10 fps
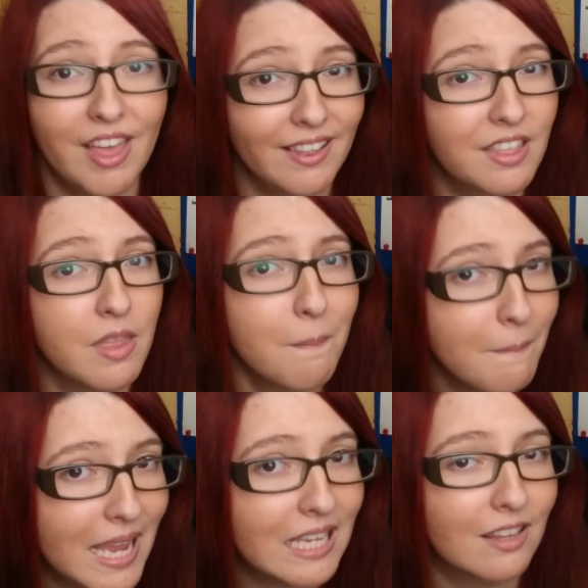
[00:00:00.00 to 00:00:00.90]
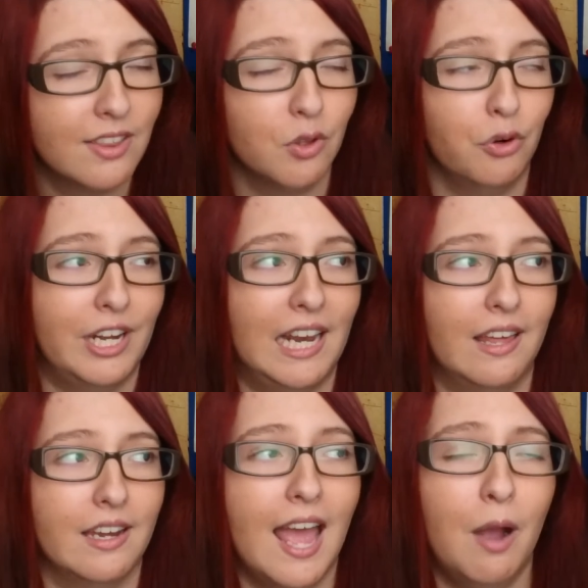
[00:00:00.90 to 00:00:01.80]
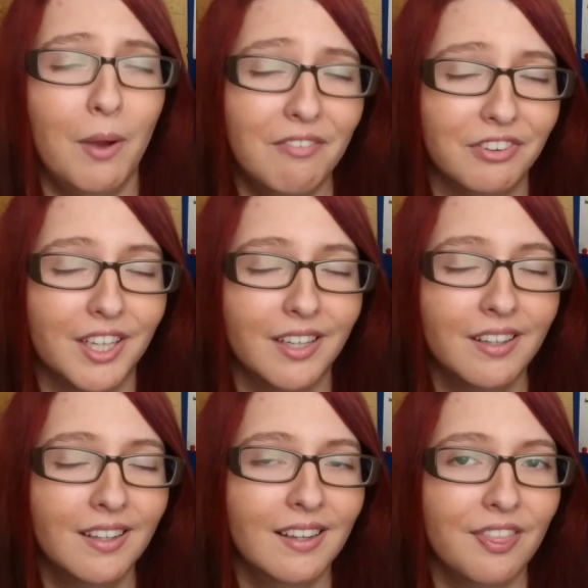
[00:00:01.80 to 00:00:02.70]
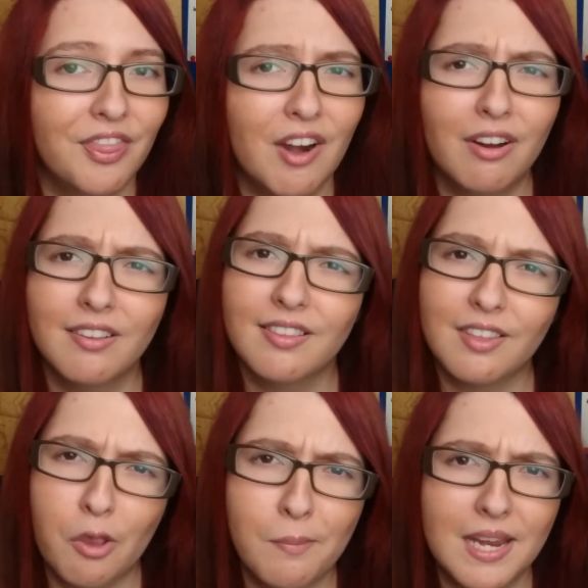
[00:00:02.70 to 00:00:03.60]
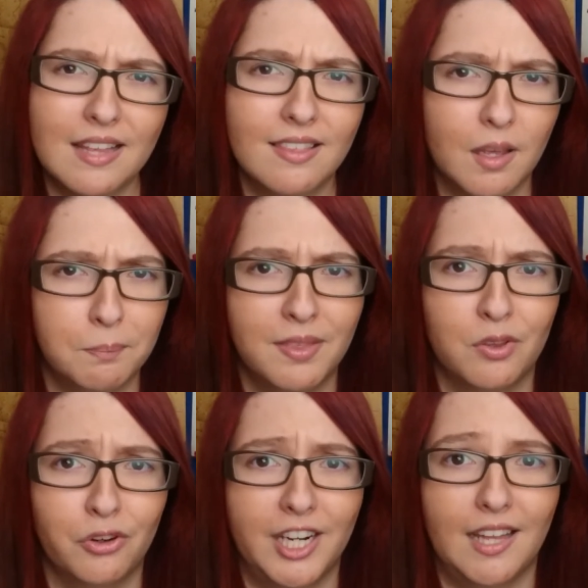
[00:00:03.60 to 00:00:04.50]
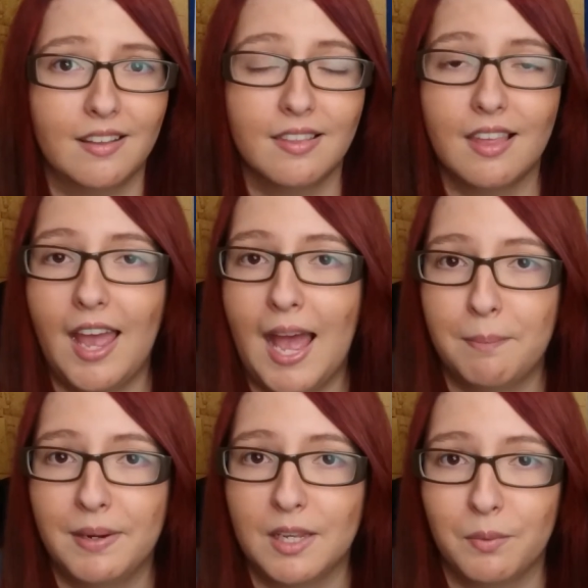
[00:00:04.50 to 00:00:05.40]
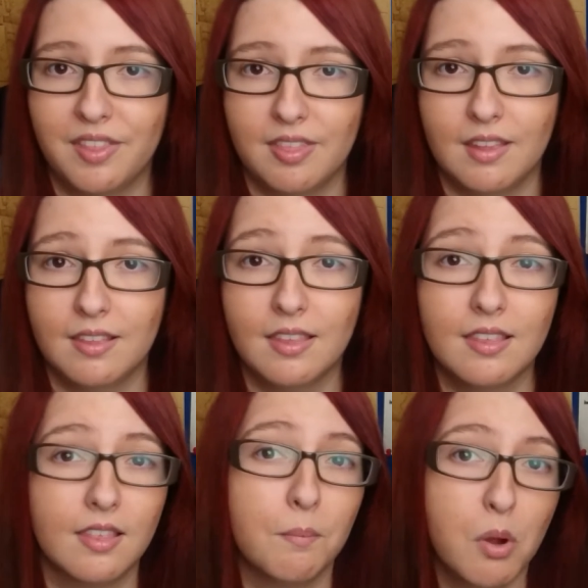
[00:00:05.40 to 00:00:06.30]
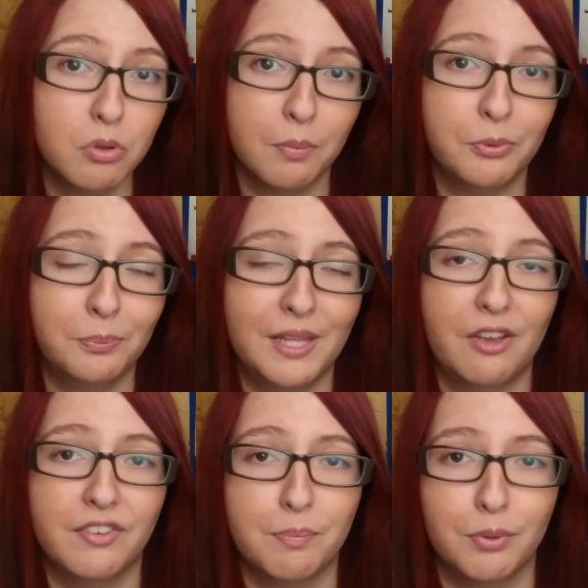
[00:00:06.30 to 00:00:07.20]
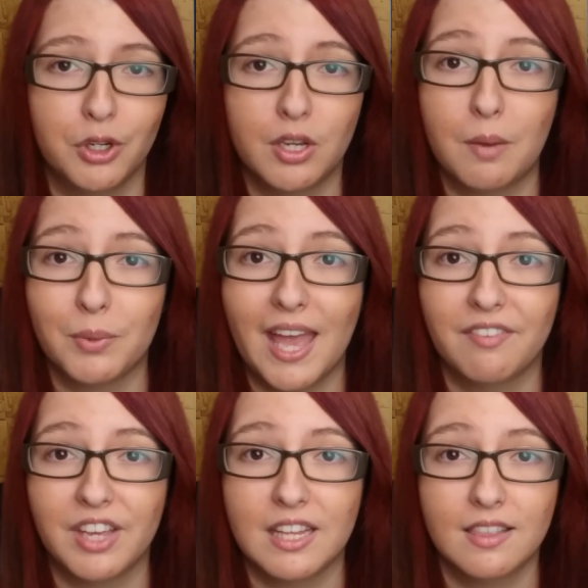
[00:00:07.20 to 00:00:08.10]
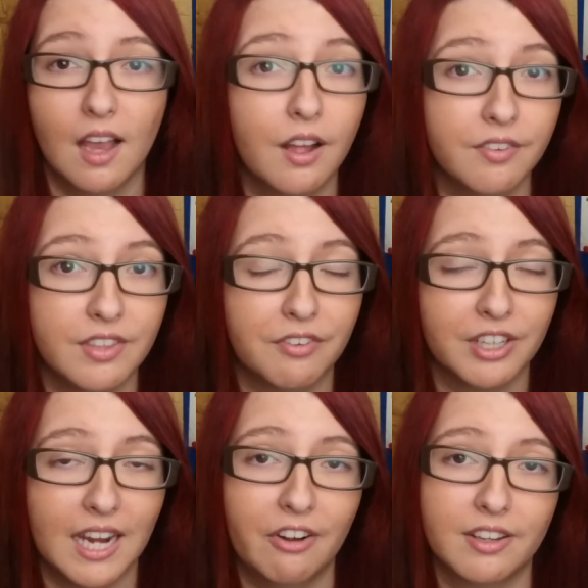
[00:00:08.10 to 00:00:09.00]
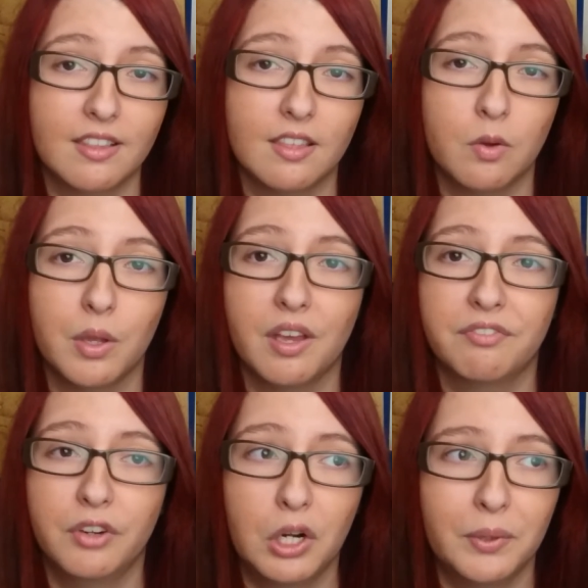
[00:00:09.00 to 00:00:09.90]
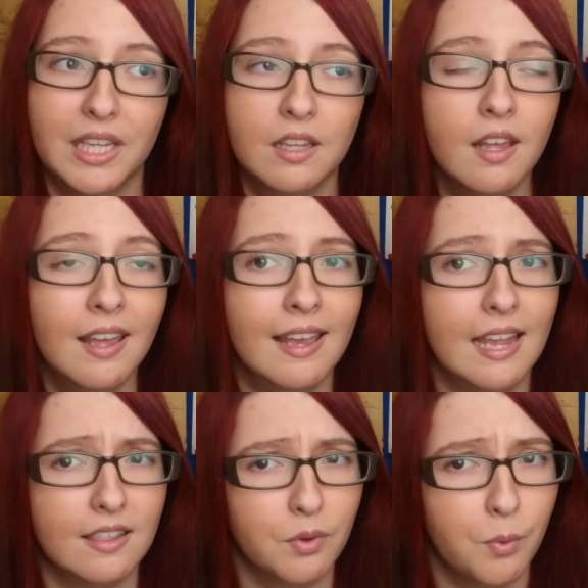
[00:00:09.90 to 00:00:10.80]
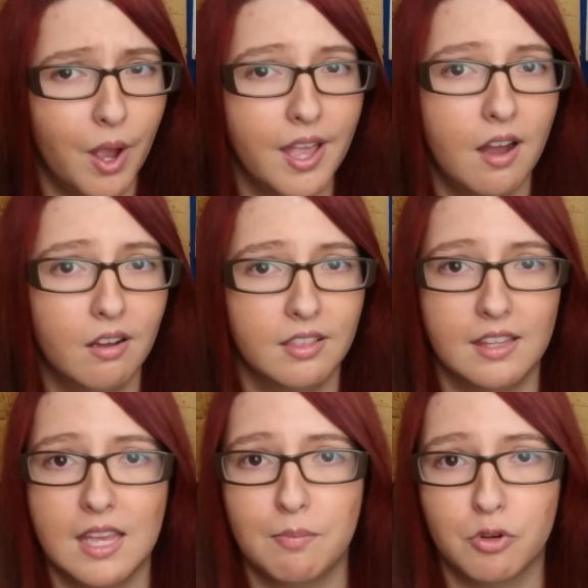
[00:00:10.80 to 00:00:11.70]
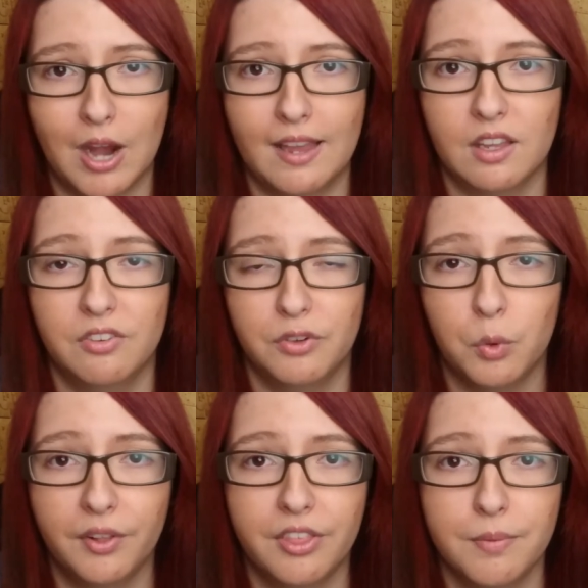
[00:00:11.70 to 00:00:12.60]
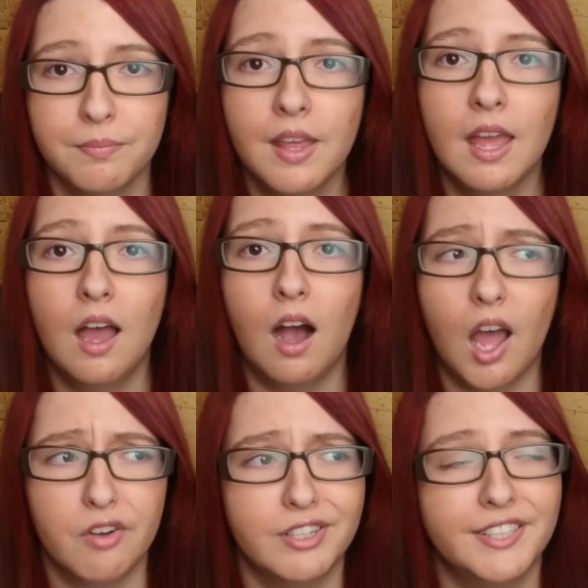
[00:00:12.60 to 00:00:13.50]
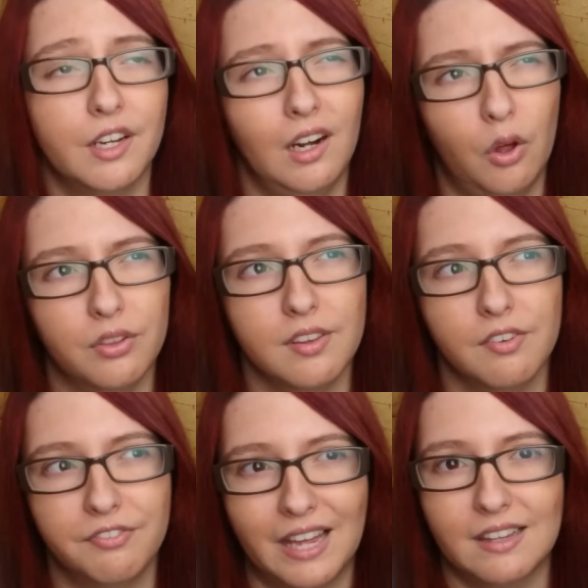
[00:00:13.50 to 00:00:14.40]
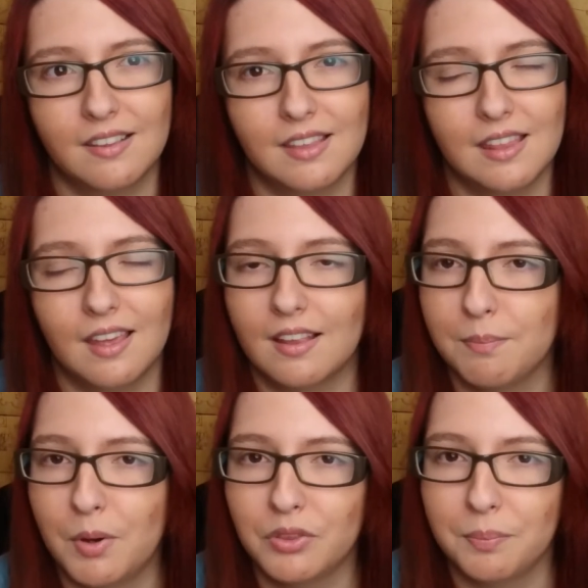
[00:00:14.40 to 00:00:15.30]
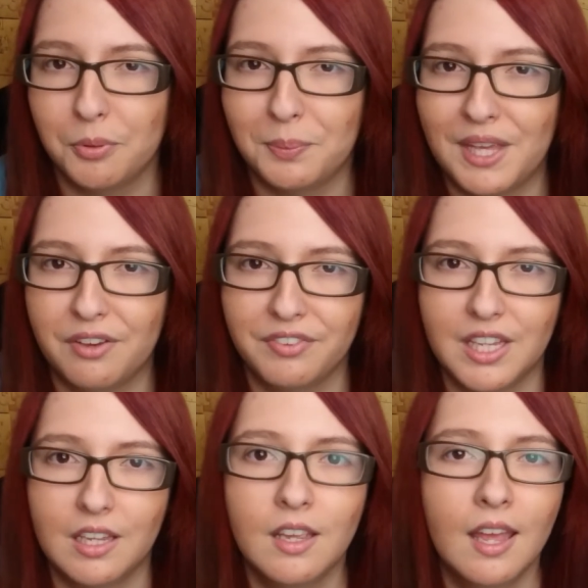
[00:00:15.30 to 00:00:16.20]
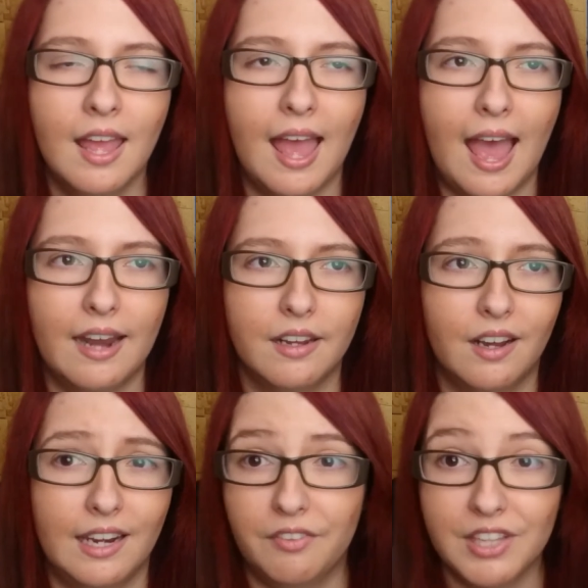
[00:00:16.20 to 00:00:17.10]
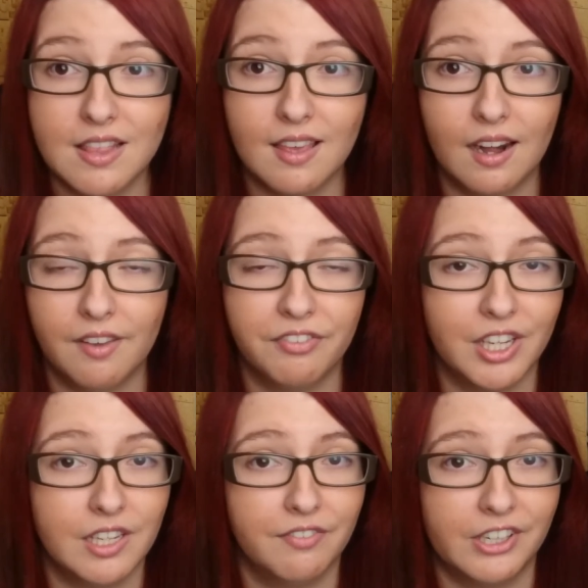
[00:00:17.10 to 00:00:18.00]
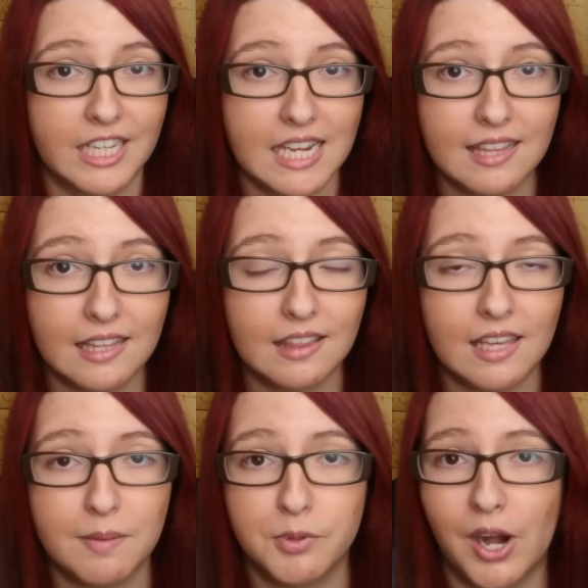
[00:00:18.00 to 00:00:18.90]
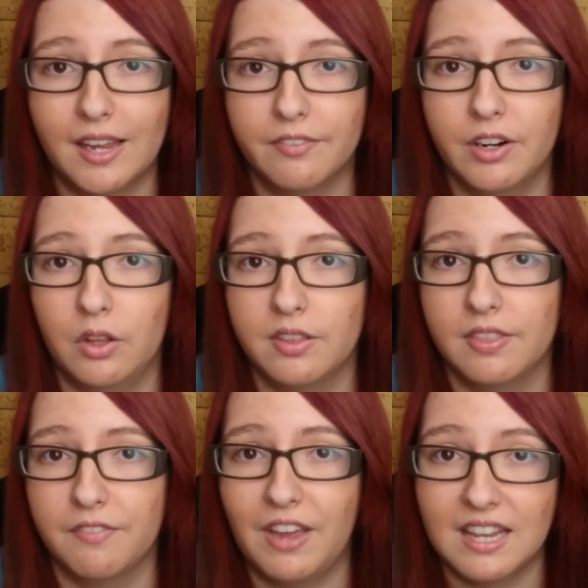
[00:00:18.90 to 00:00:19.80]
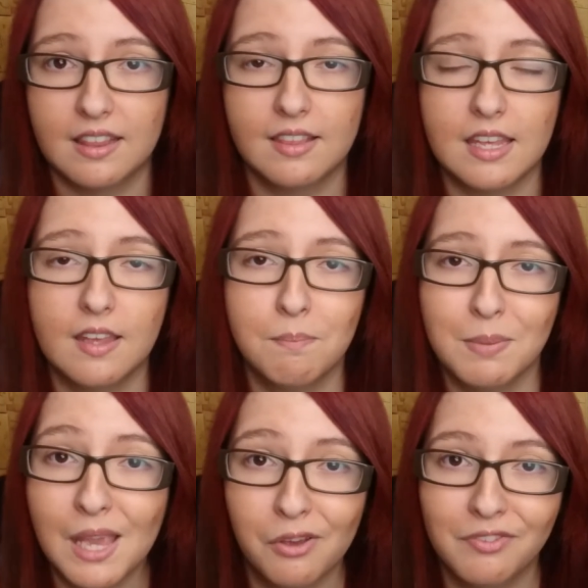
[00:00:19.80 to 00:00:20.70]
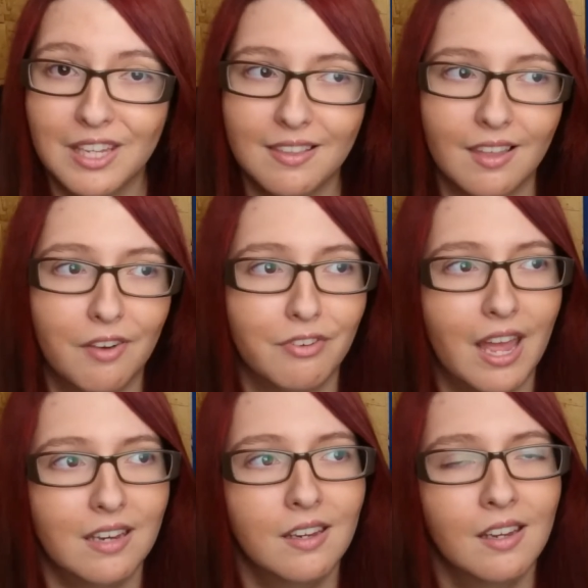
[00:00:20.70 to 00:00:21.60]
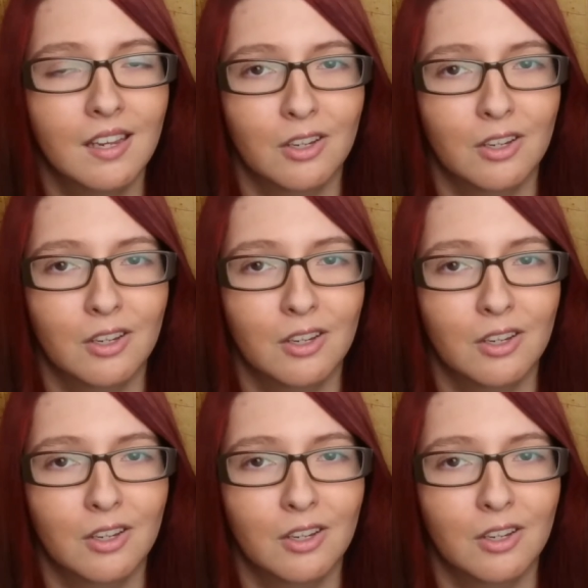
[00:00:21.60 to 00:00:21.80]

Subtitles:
That's the main storyline. However, there are so many sub-storylines that are happening within this. This is a multiple POV book, and we have a ton of different characters who we are following. It's quite hard to keep track of all of them. I read a lot of fantasy that has multiple POV, and I love it, and I find it very easy to keep track of a lot of the fantasy POVs that I've read.